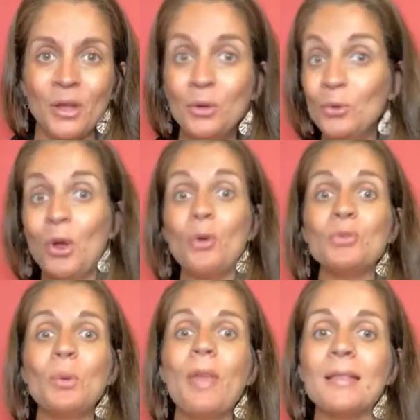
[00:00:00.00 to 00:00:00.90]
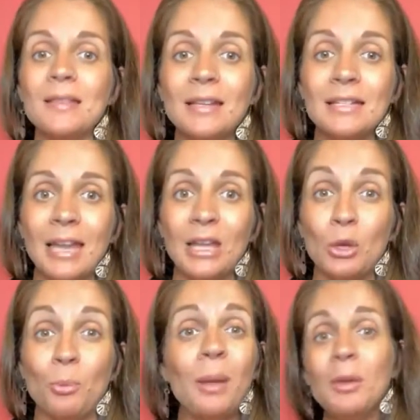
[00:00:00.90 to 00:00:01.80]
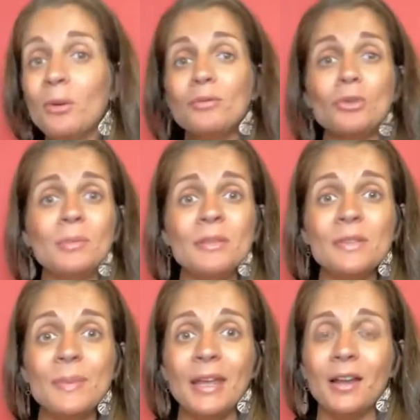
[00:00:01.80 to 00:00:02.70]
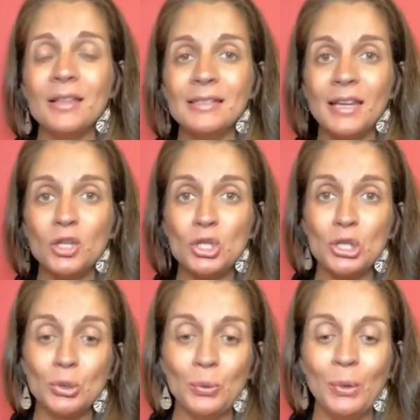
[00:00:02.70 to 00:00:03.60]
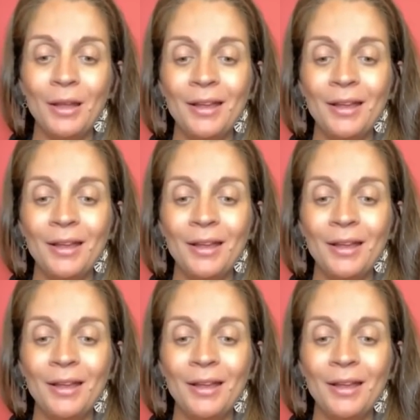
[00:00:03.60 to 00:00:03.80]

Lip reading: And who knows where that's going to take you. Maybe you have dreams of speaking on stage too.